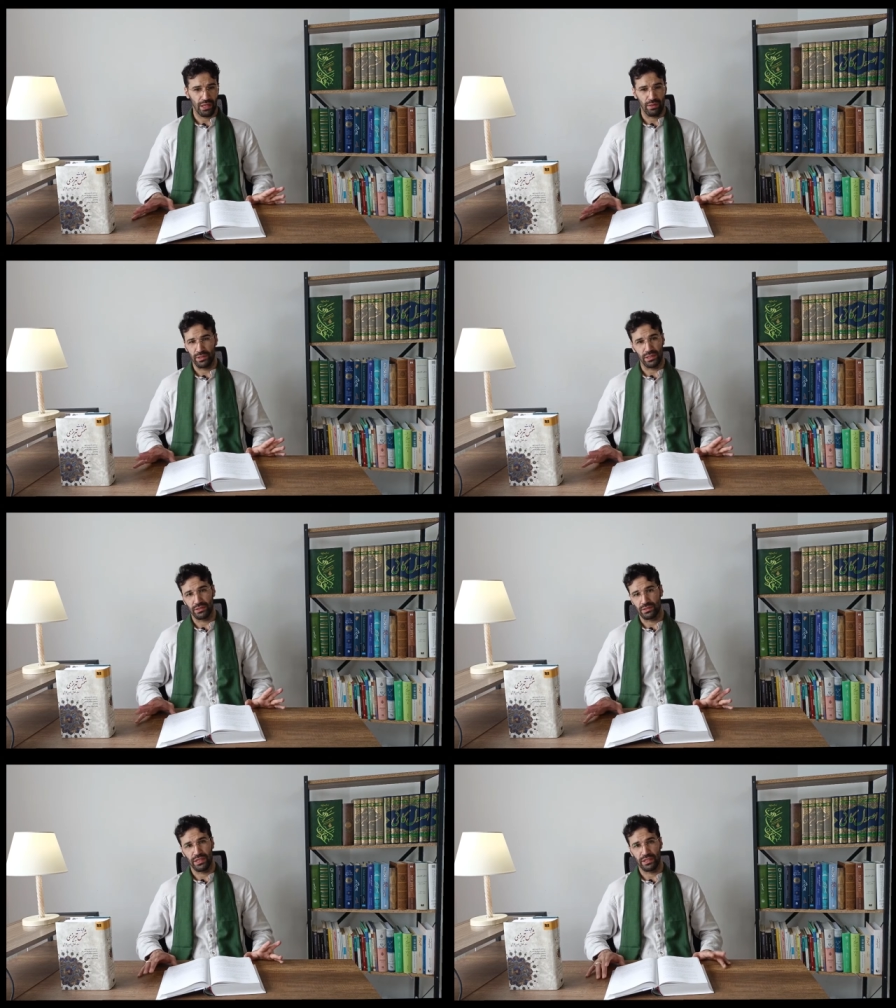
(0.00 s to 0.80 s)
I'm not
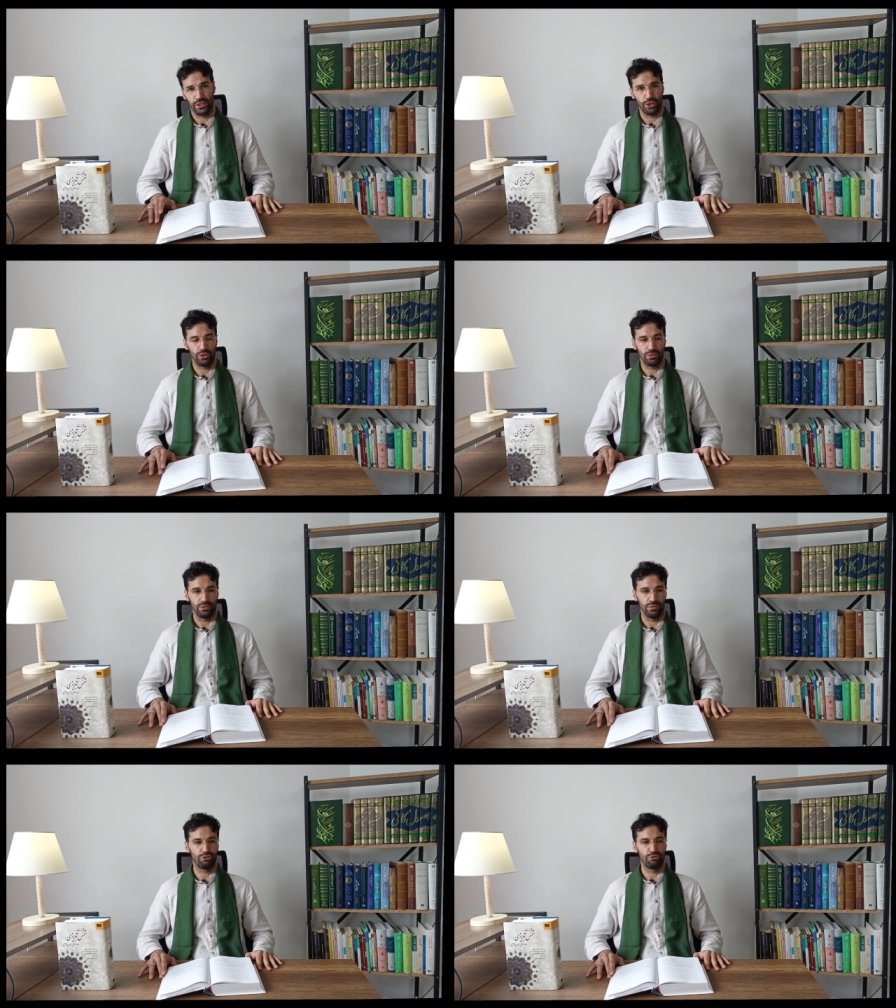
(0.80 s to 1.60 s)
getting into
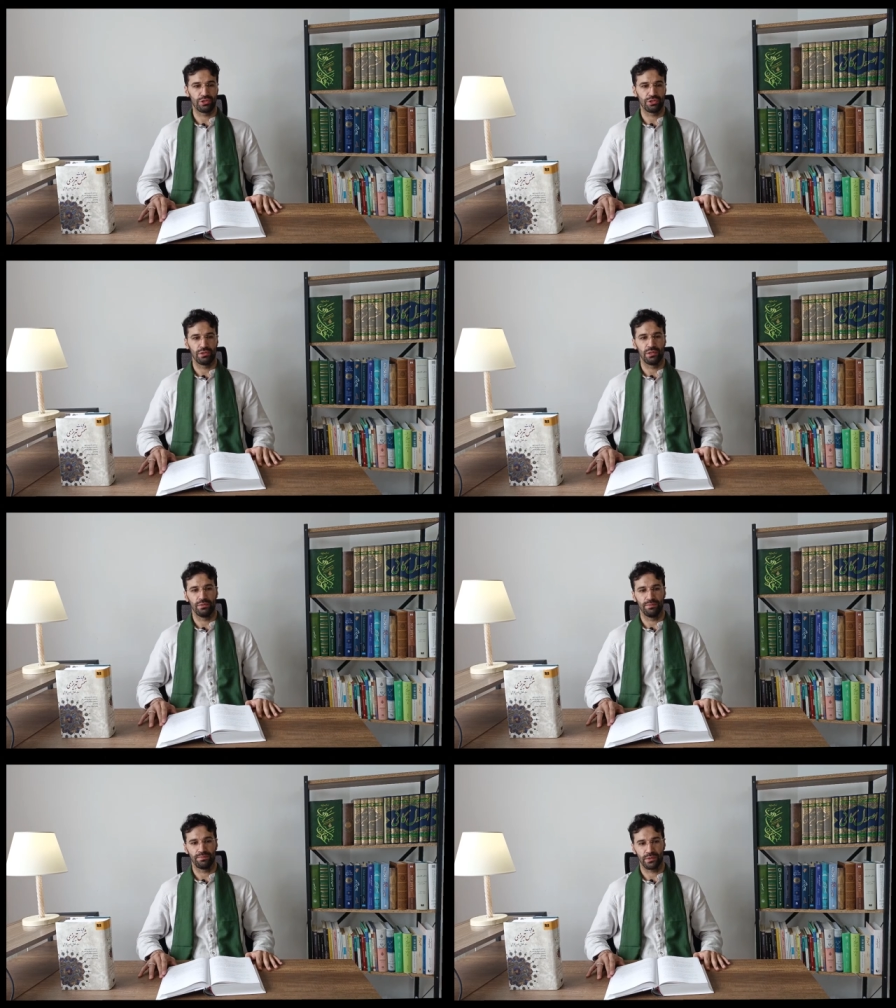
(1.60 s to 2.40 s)

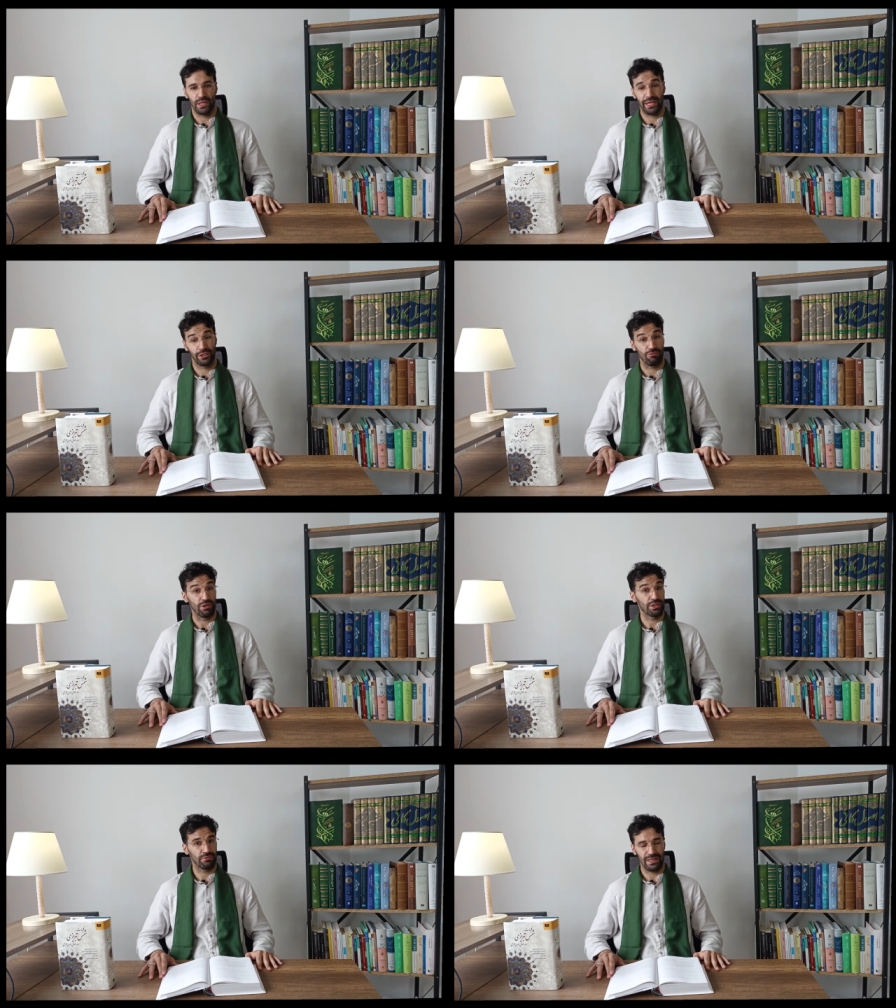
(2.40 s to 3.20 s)
literature
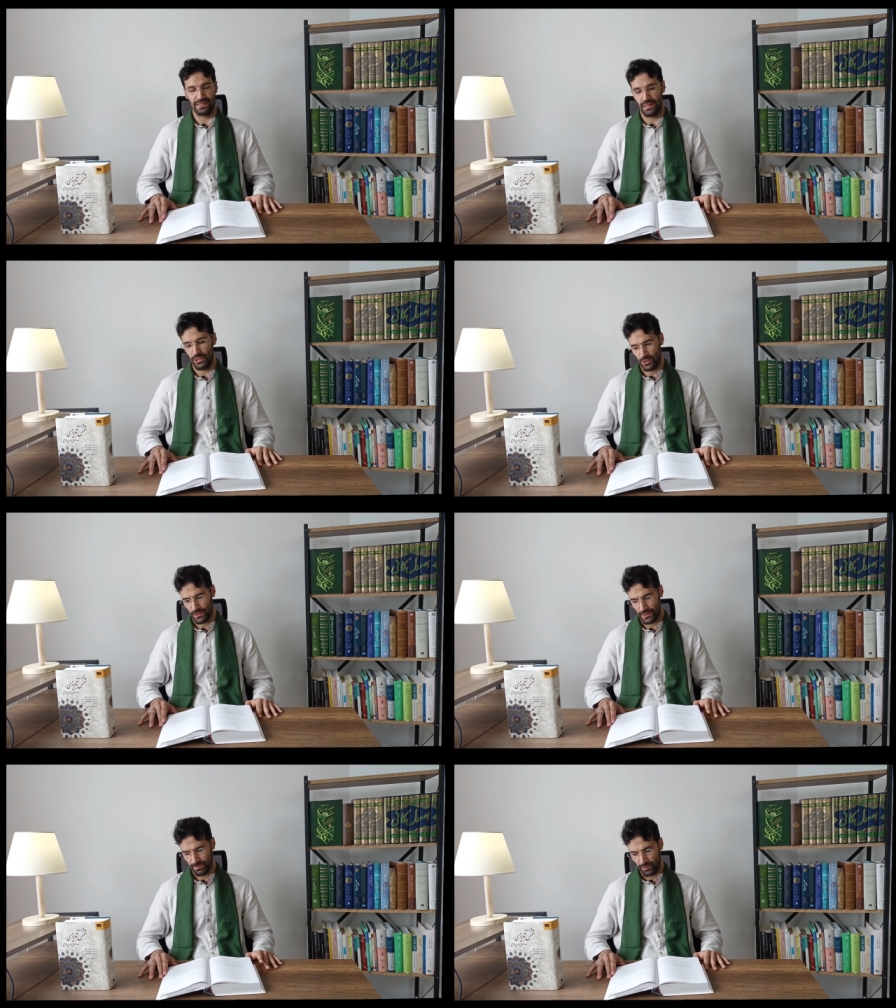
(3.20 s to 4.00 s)
accurate
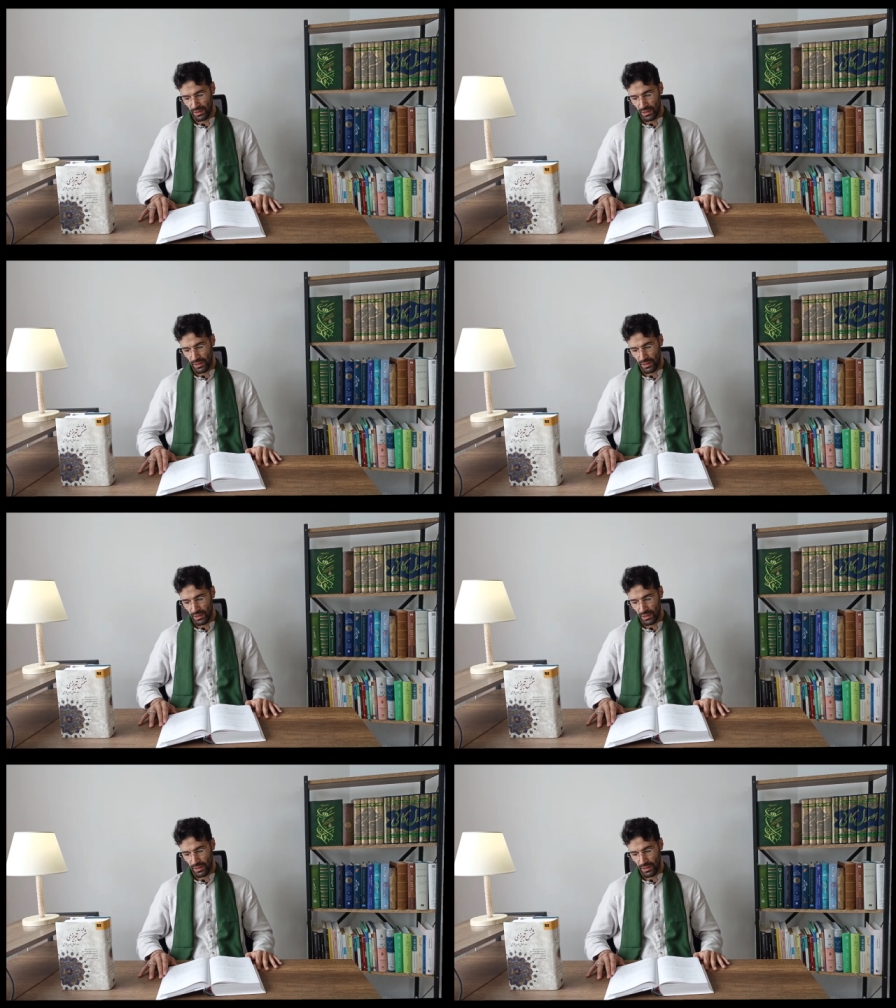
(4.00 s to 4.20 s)
translations.